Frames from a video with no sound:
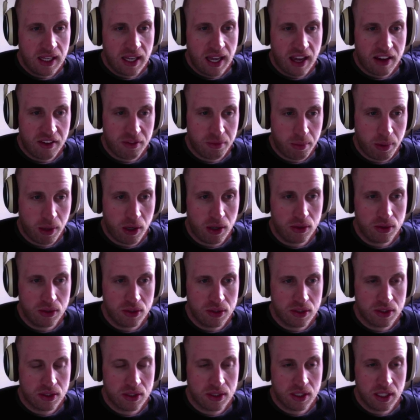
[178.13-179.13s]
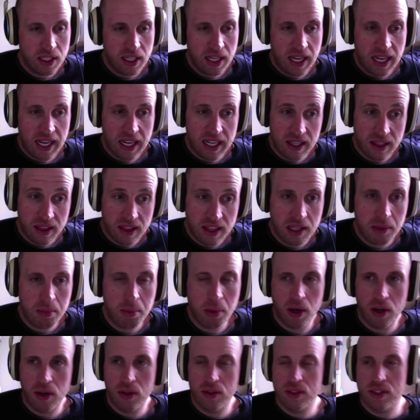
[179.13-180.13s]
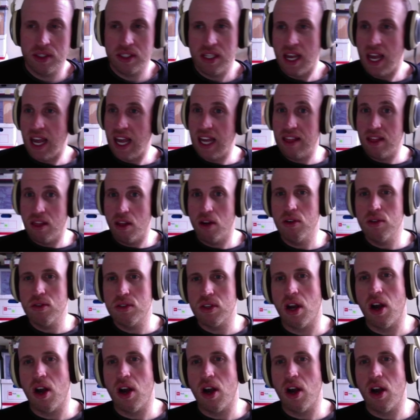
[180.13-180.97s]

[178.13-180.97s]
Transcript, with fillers: have posts, and the post, and those